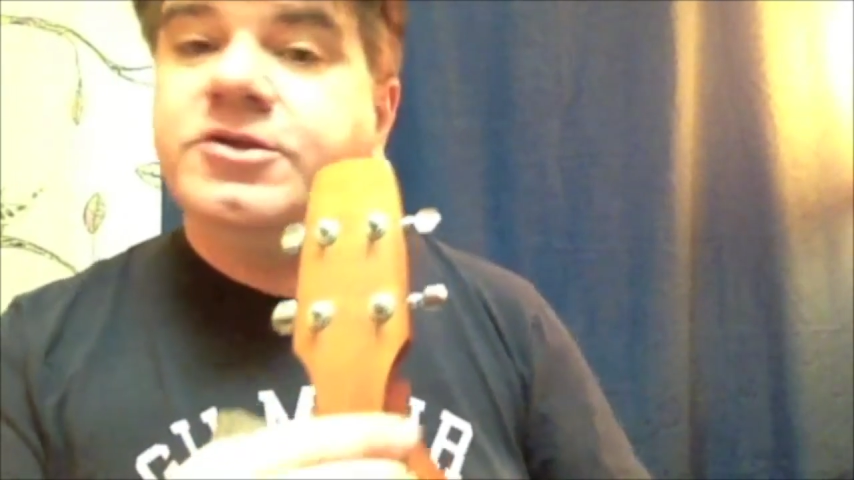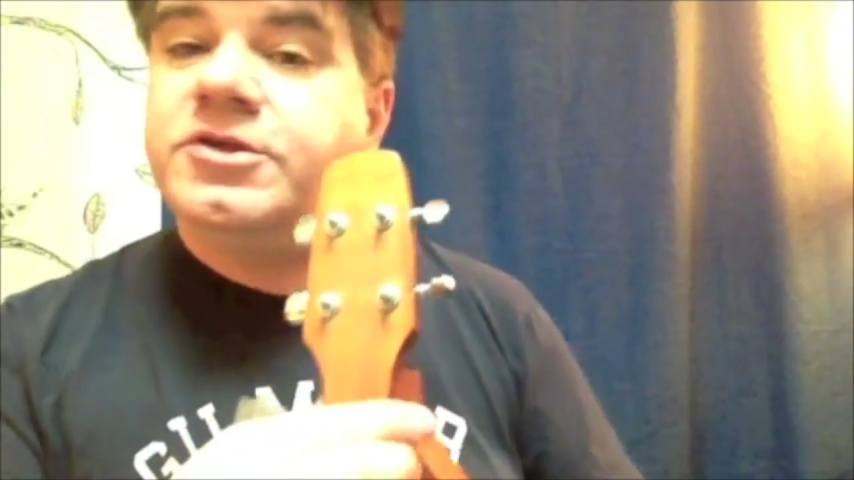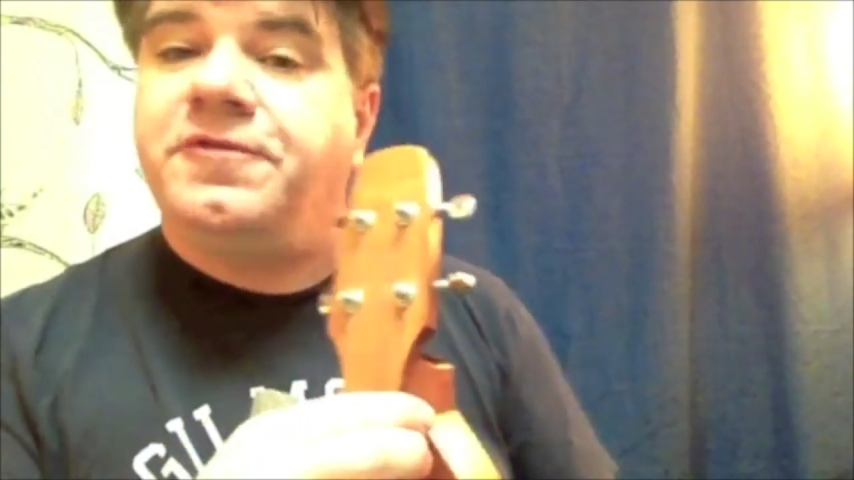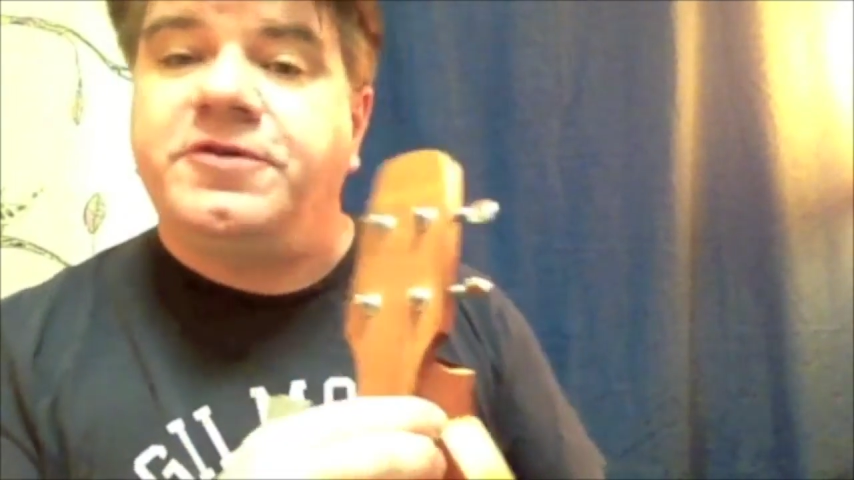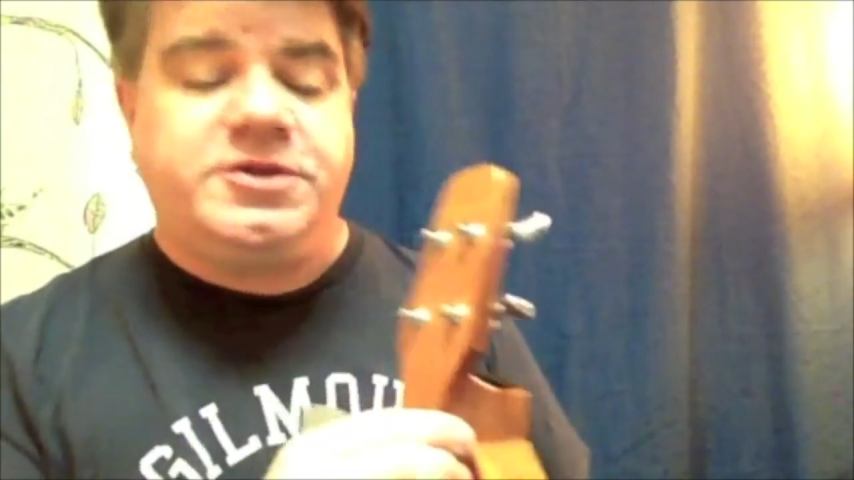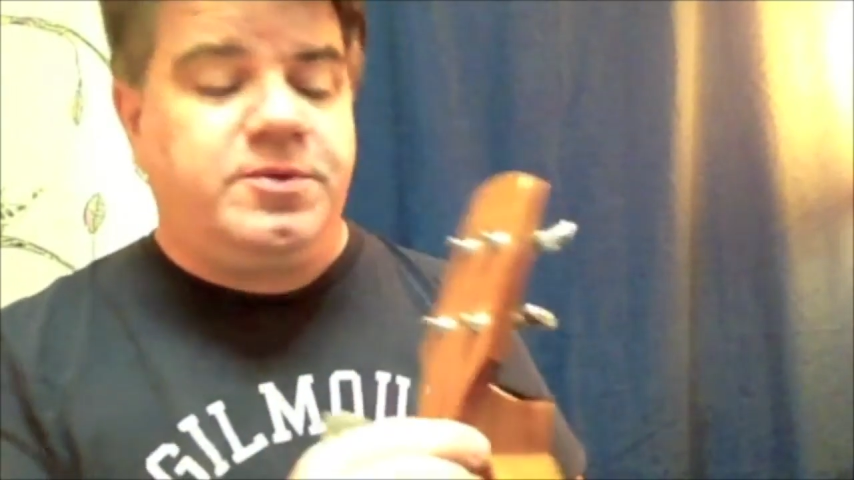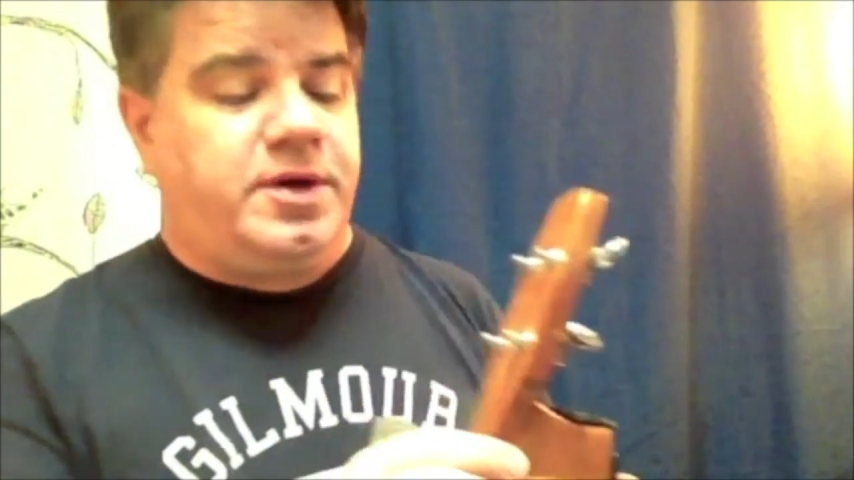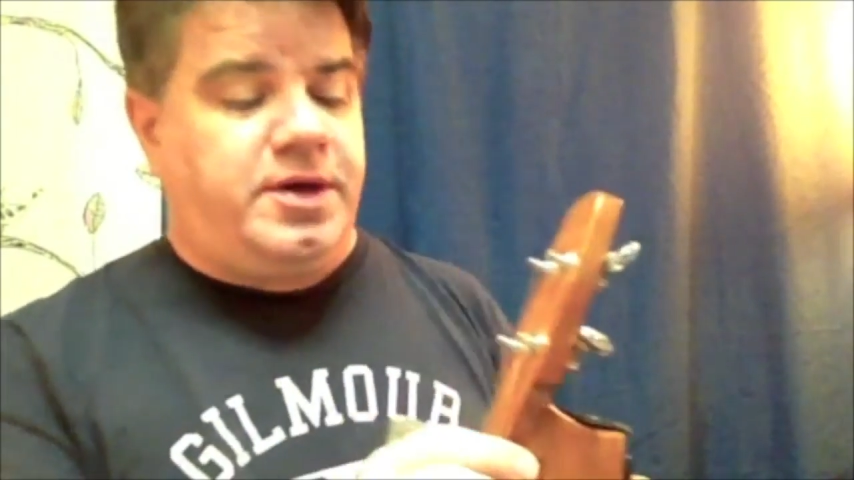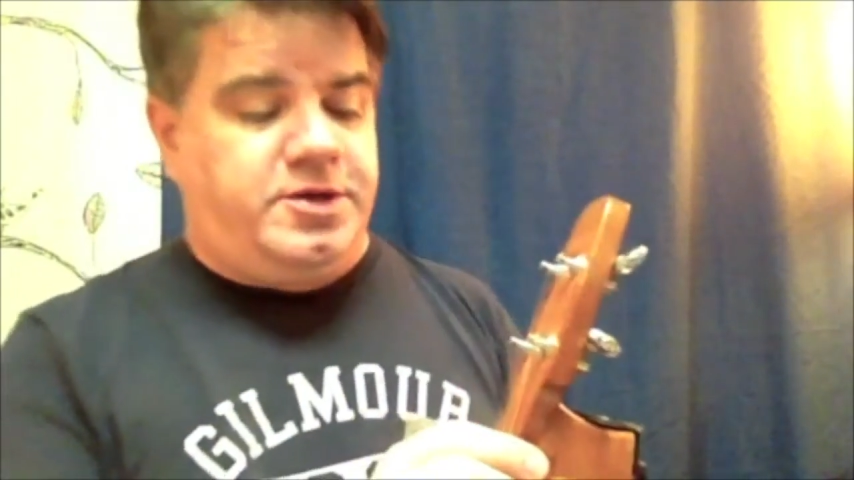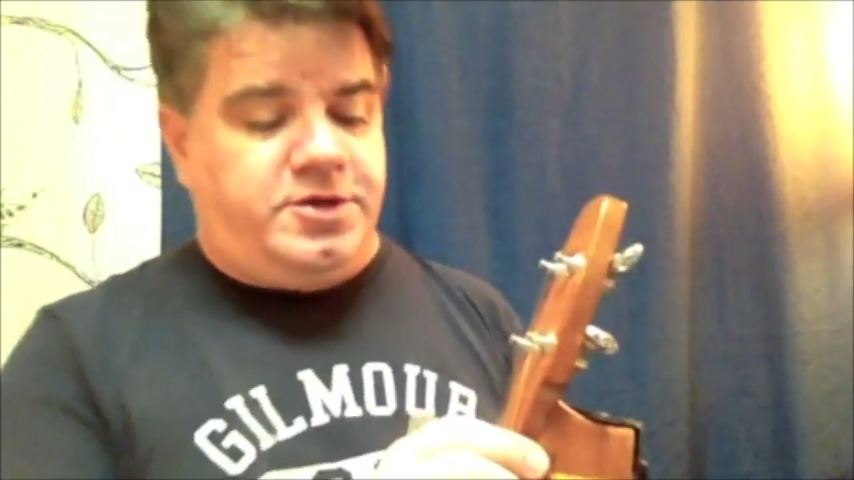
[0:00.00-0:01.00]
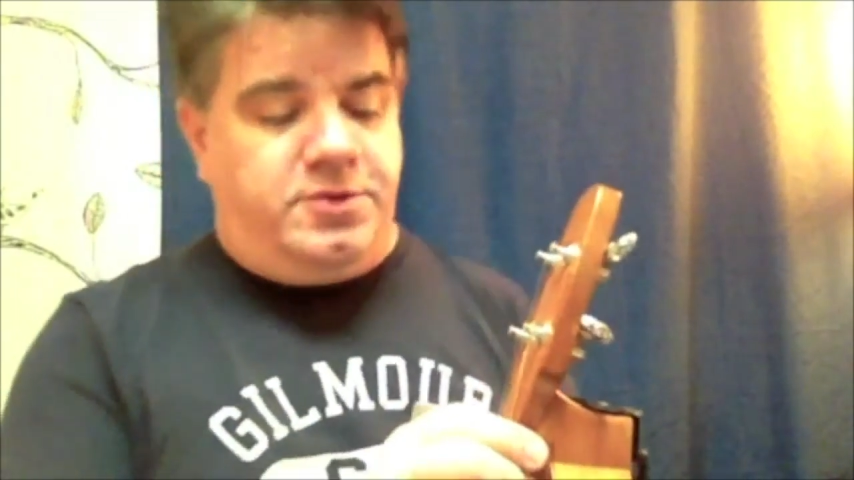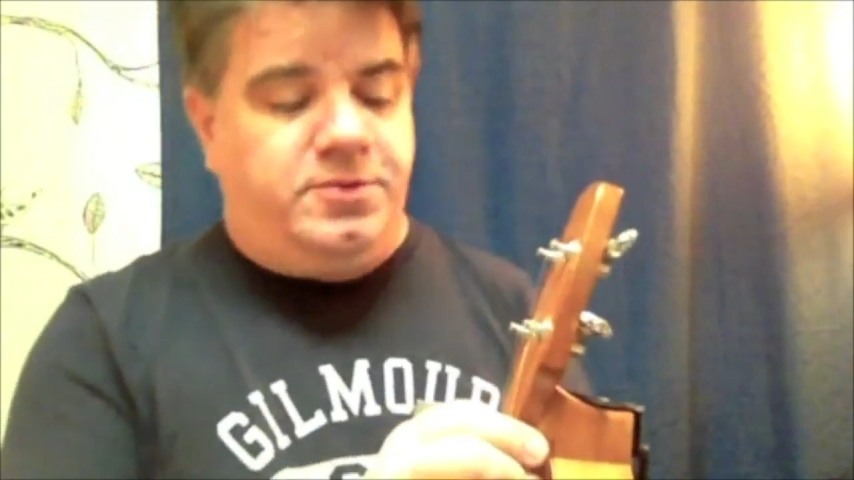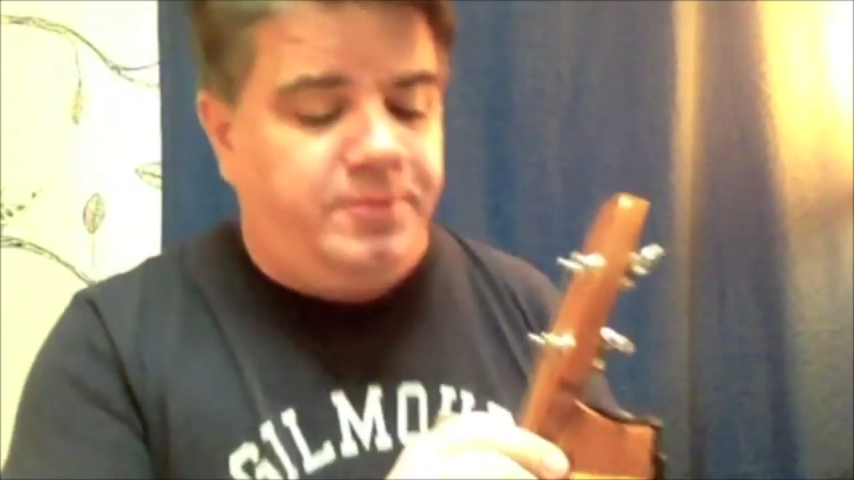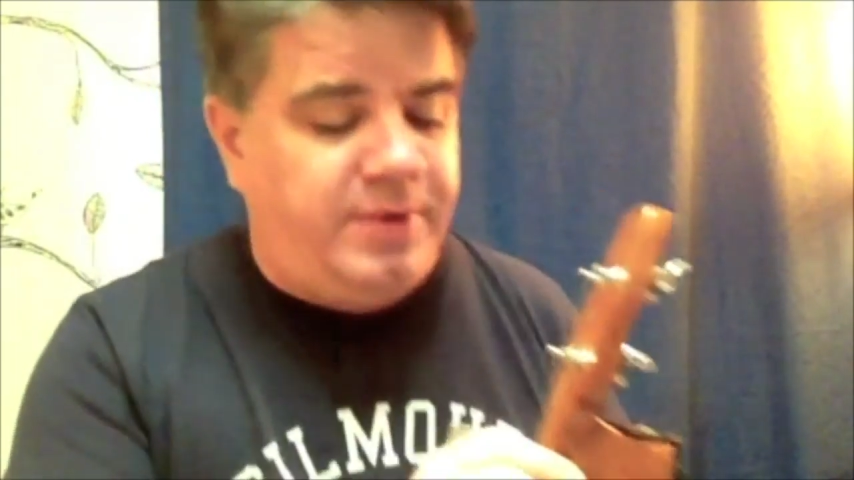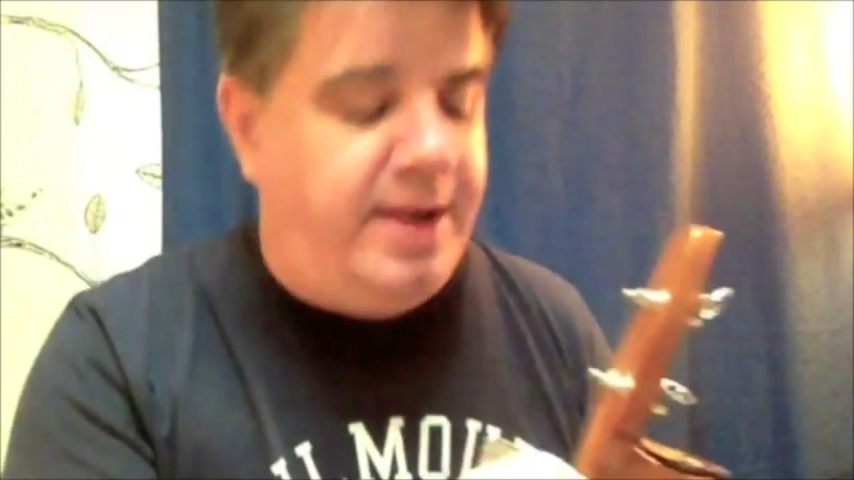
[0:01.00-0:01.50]
So the first thing we're going to do
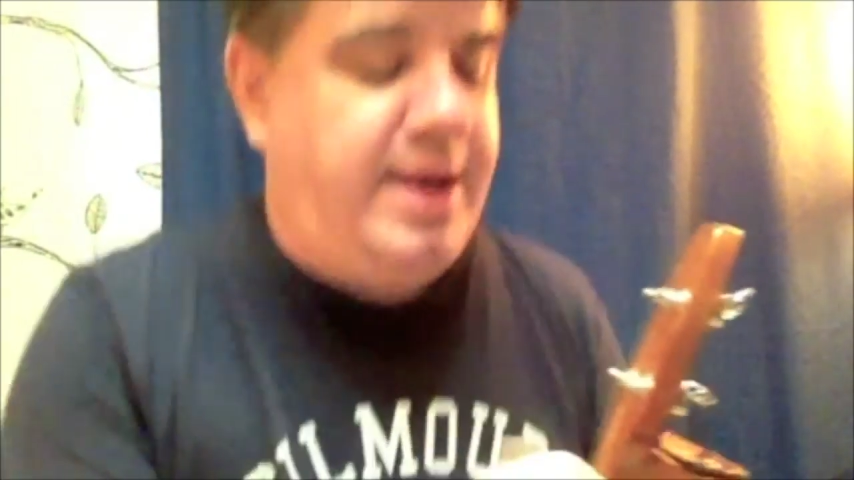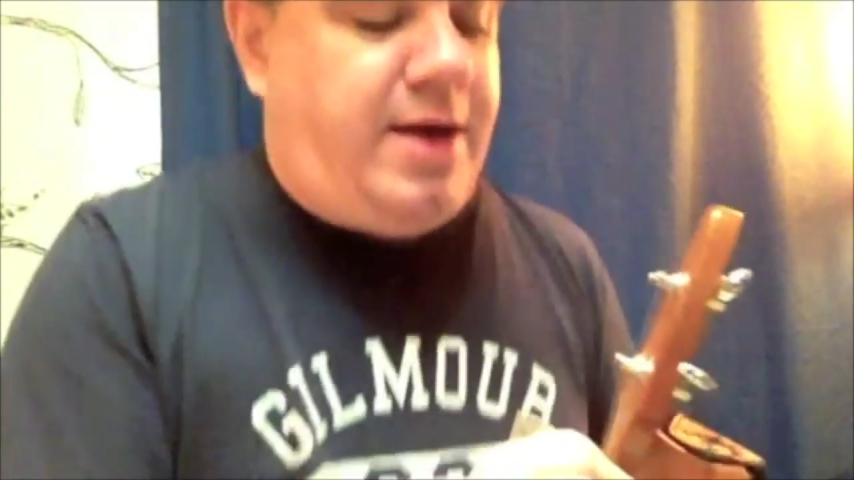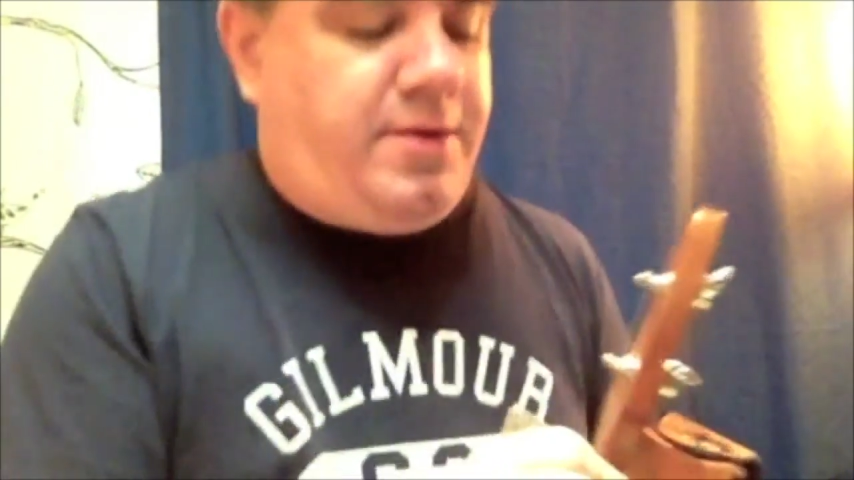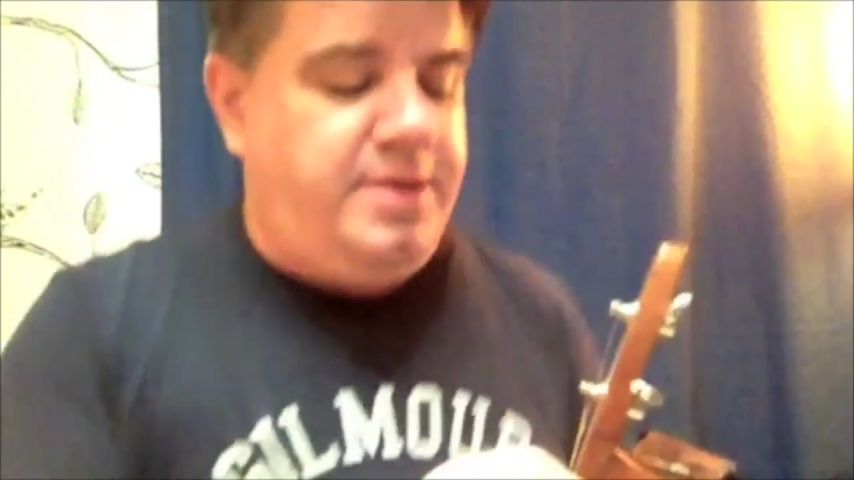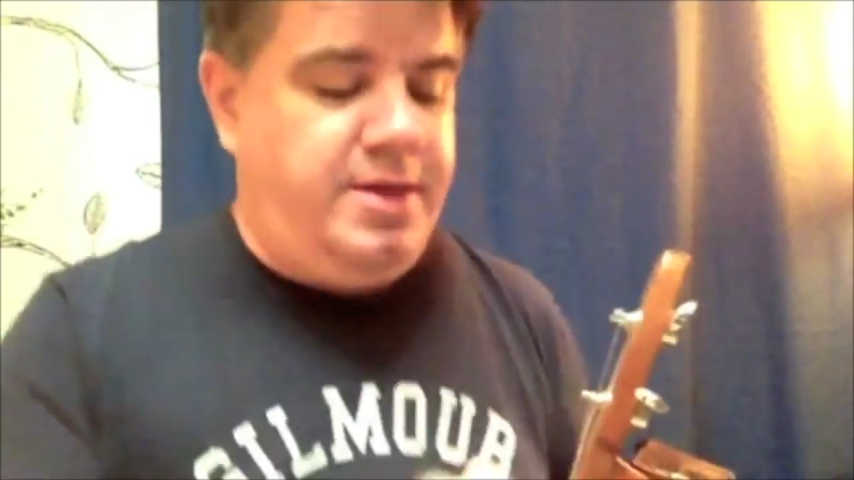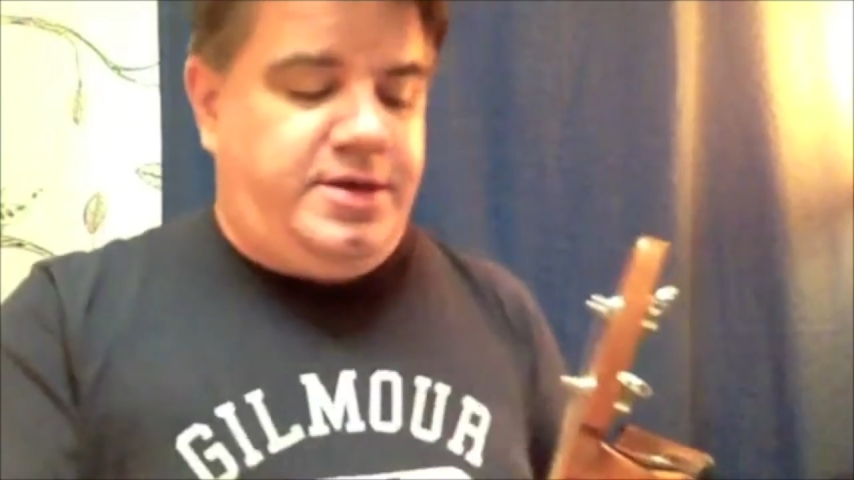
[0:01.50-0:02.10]
right now